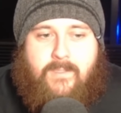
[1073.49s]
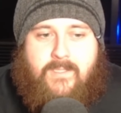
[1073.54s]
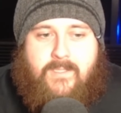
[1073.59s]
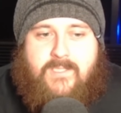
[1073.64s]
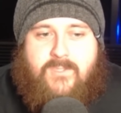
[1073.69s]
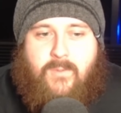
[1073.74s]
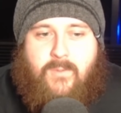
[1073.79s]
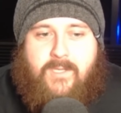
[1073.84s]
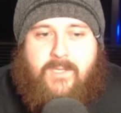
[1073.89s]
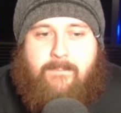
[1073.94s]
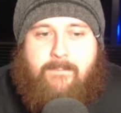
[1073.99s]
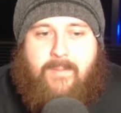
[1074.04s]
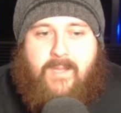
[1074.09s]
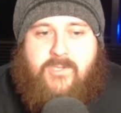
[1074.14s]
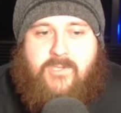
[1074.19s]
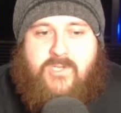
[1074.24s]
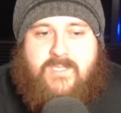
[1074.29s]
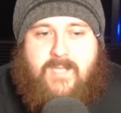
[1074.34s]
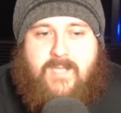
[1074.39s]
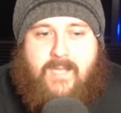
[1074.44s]
He's swinging
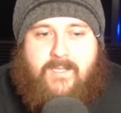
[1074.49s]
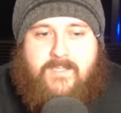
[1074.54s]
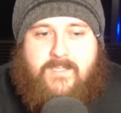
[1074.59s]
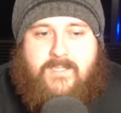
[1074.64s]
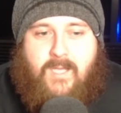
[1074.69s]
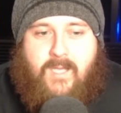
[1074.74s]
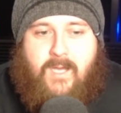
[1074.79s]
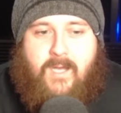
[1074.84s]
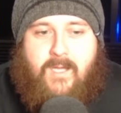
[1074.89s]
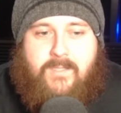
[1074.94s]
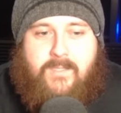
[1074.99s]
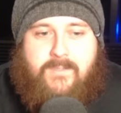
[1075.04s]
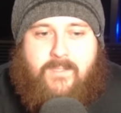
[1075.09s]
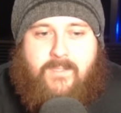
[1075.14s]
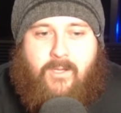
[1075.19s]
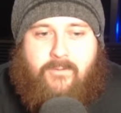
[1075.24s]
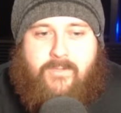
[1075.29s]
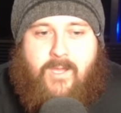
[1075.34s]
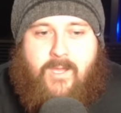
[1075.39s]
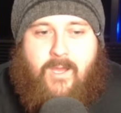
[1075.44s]
punches like a tard.
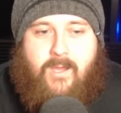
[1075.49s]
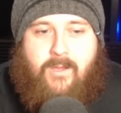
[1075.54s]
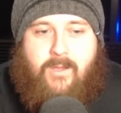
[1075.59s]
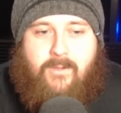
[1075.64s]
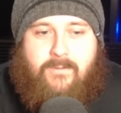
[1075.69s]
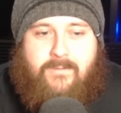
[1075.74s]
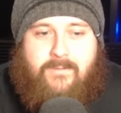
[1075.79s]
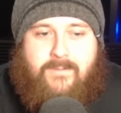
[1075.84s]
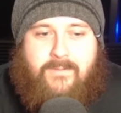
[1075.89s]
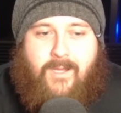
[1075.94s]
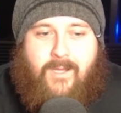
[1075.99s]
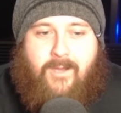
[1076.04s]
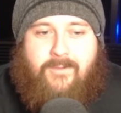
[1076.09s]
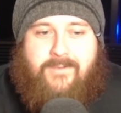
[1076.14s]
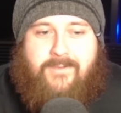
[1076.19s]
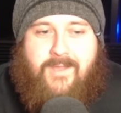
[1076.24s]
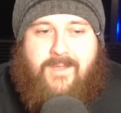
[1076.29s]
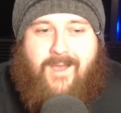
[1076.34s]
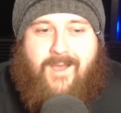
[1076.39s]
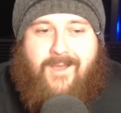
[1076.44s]
Oh, no.
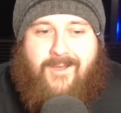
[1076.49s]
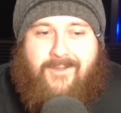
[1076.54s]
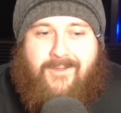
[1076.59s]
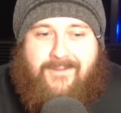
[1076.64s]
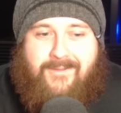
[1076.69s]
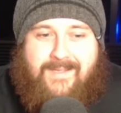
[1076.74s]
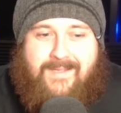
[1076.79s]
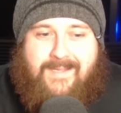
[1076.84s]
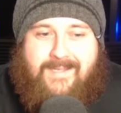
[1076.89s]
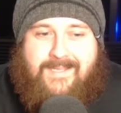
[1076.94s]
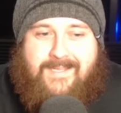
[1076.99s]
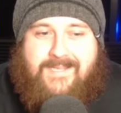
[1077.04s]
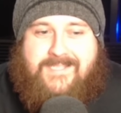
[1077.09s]
Oh, no.